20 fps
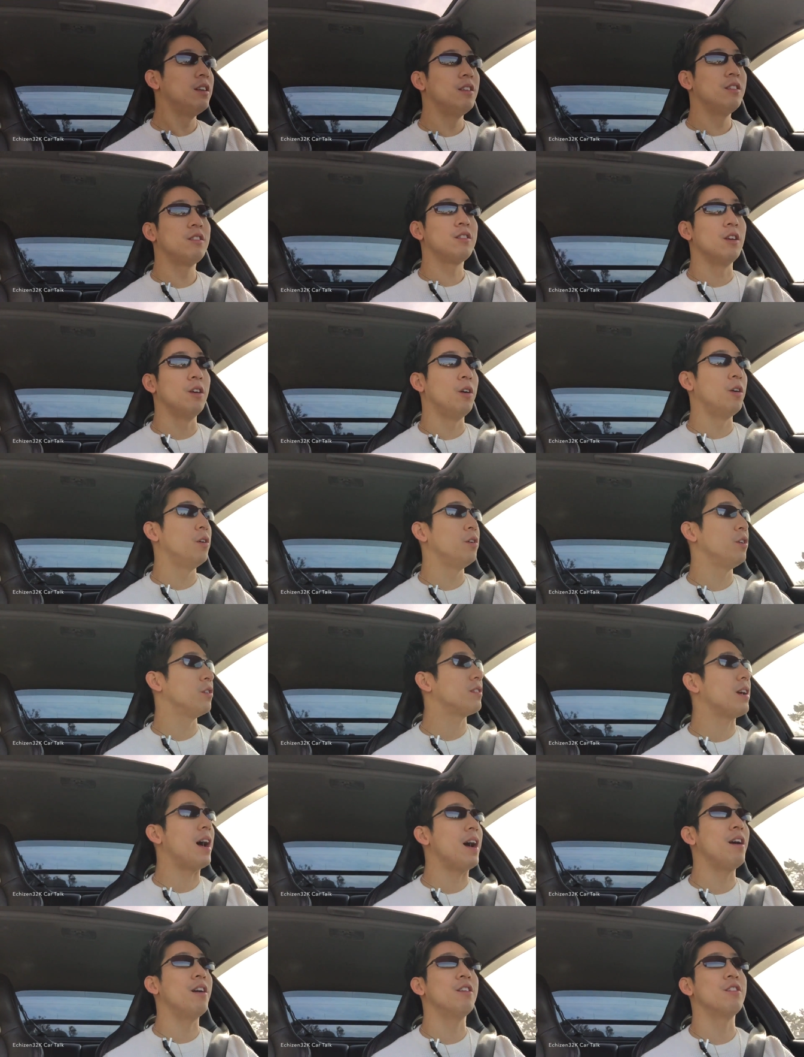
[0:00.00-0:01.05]
So your
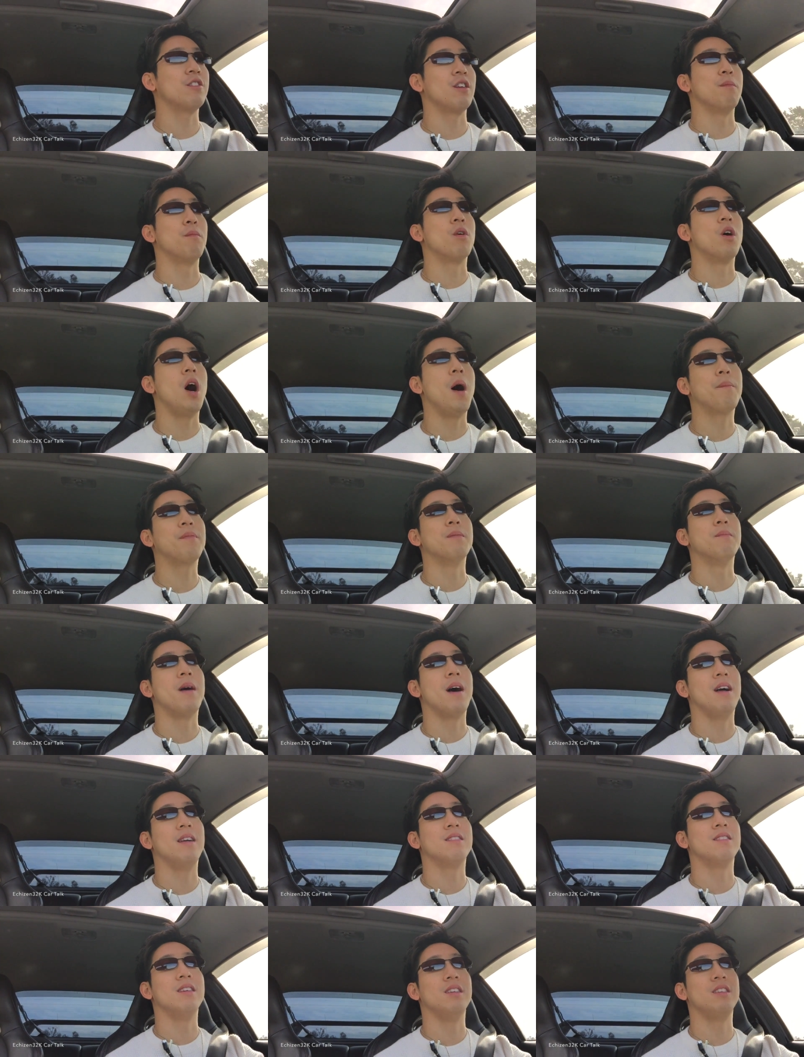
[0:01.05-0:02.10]
tires are more
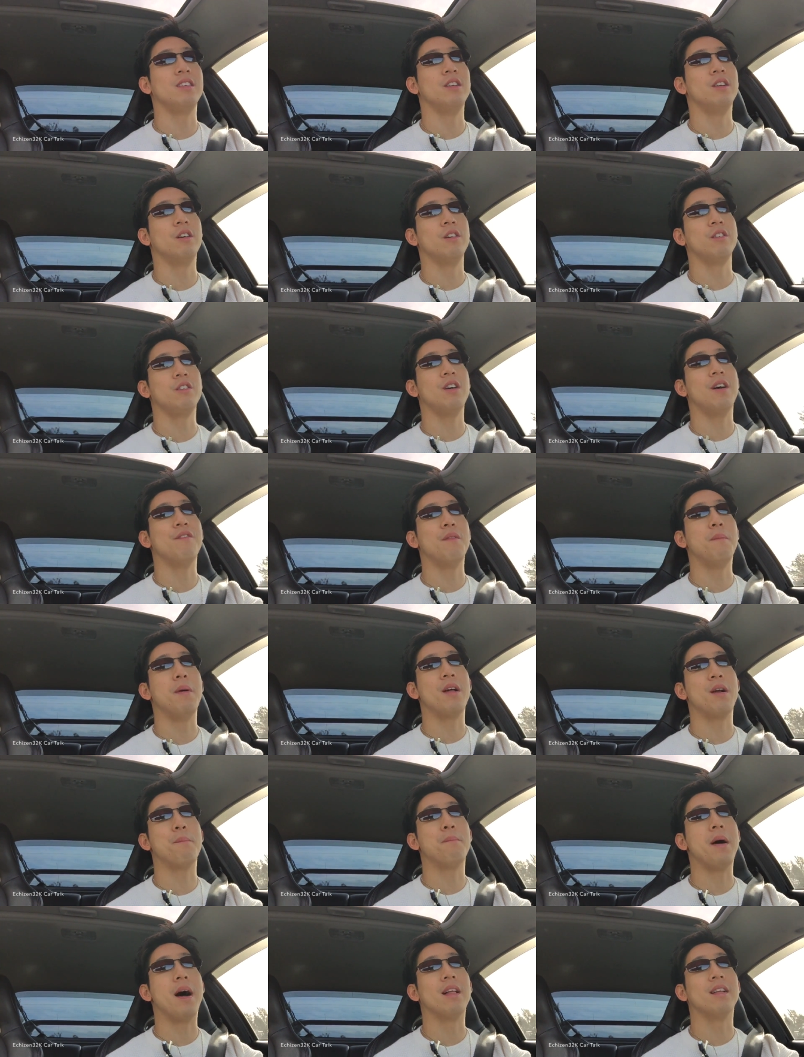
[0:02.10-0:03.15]
optimized, and you have a
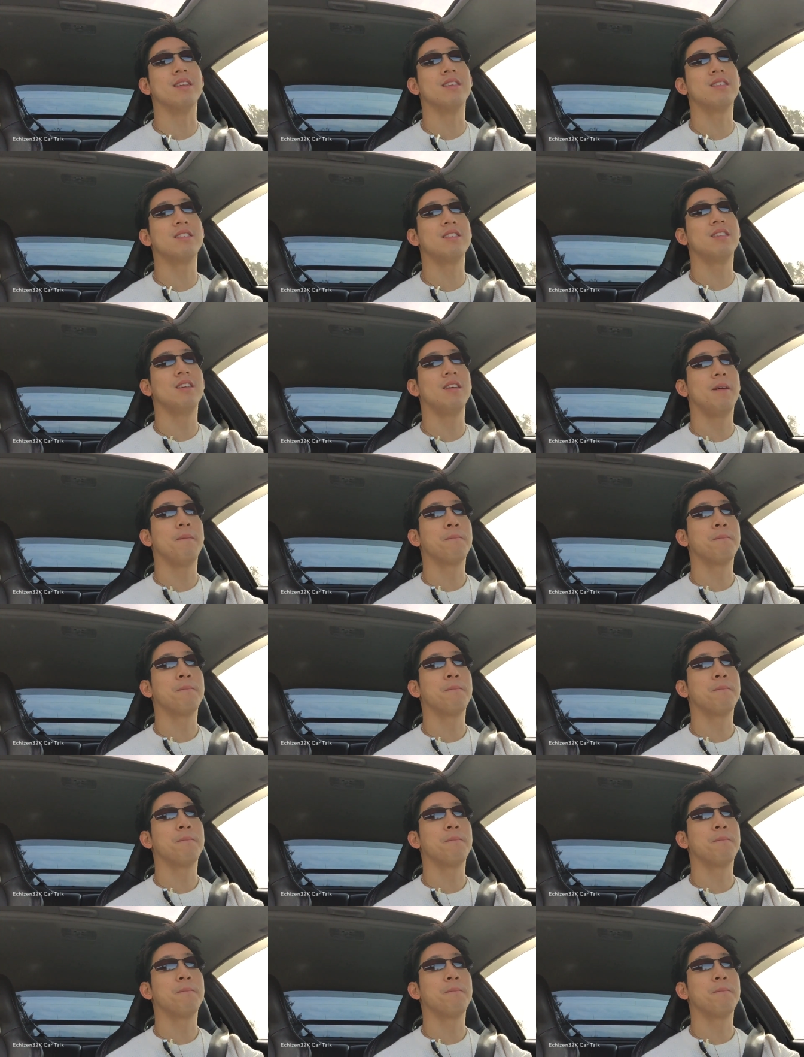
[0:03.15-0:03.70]
better balance.